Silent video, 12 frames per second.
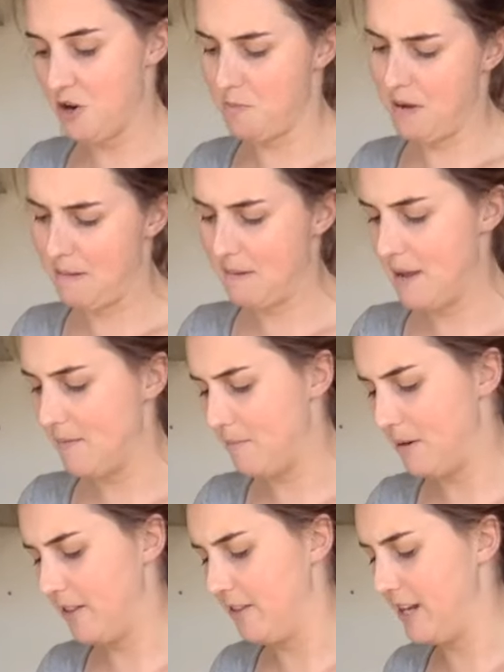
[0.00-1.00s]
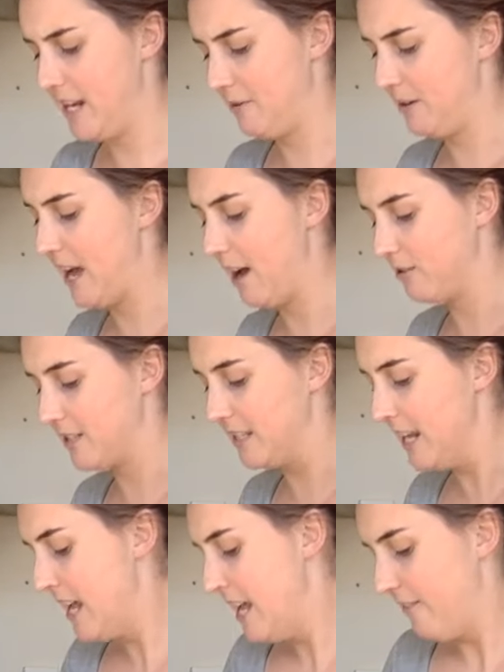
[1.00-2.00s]
know my baby better than anyone else and
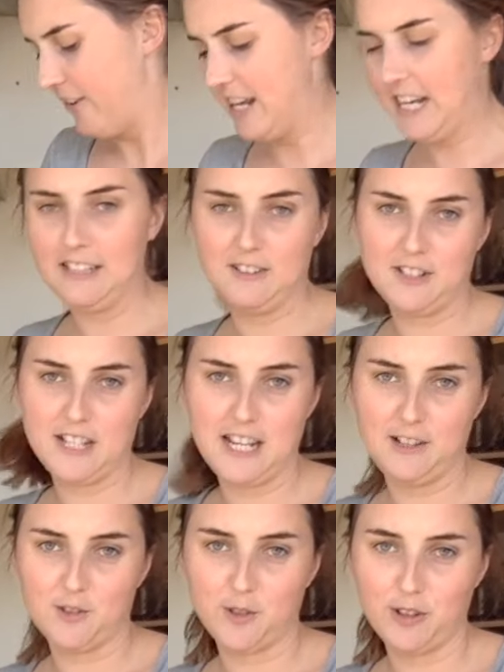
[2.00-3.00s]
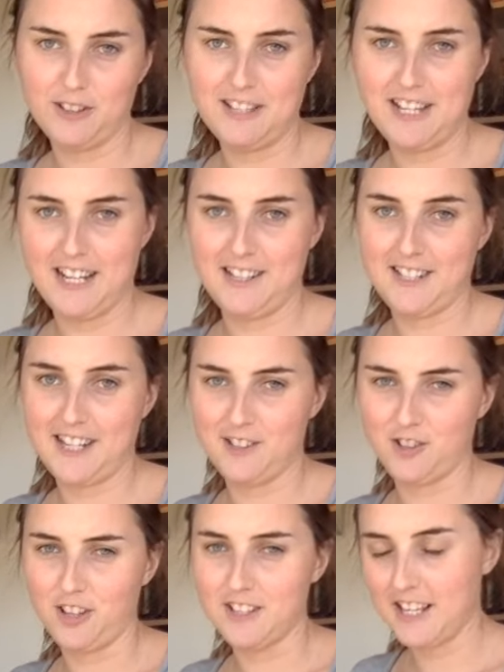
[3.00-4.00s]
he needs to eat solids,
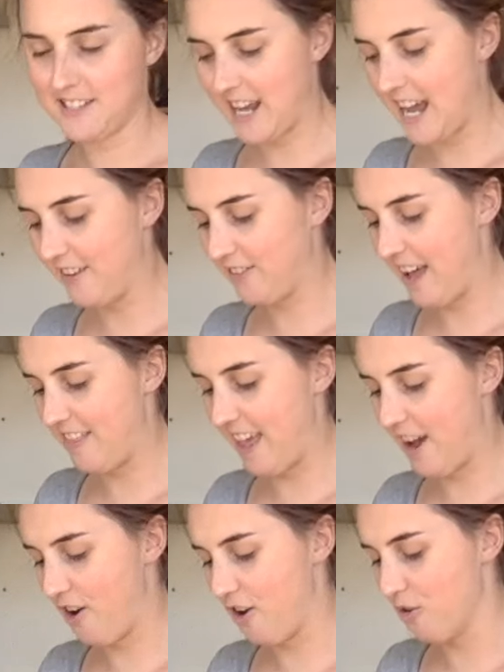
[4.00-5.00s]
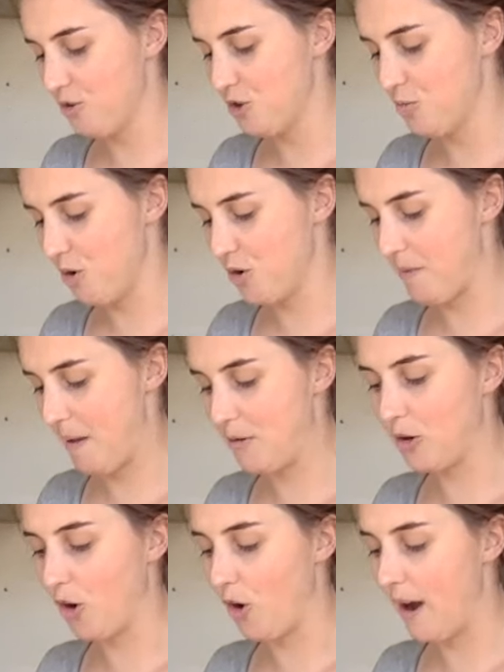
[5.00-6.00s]
It's kind of like that whole you want your baby
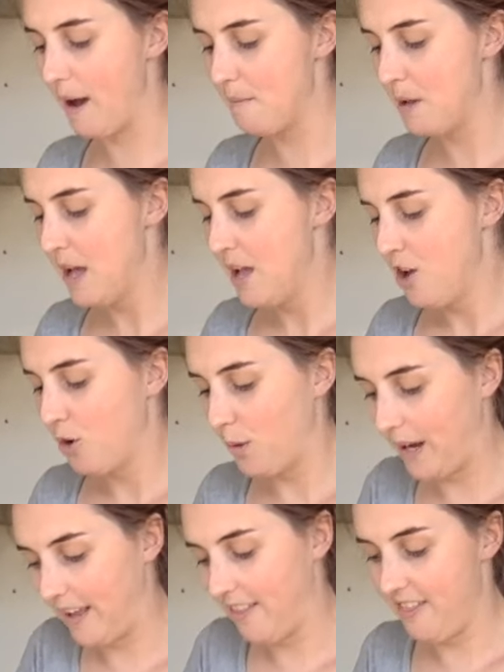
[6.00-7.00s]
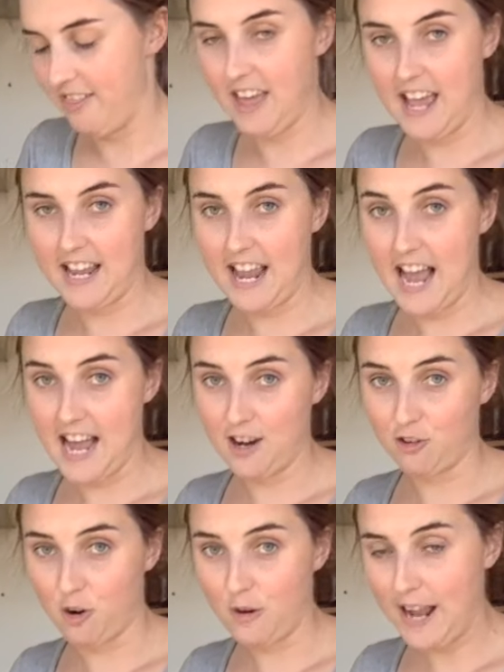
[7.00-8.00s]
to grow up quicker than they are
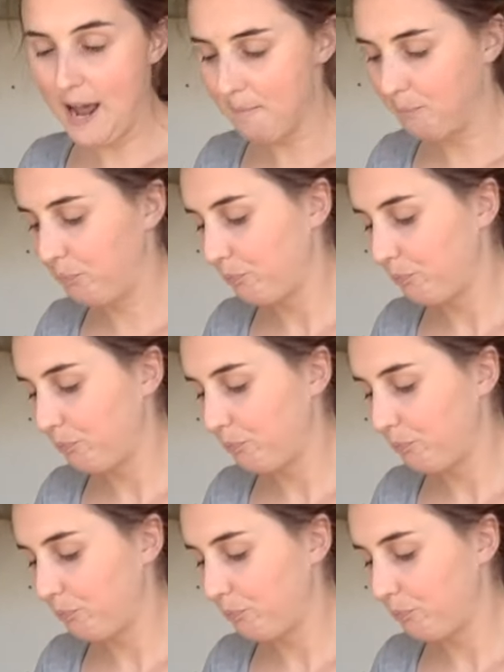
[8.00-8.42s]
growing up.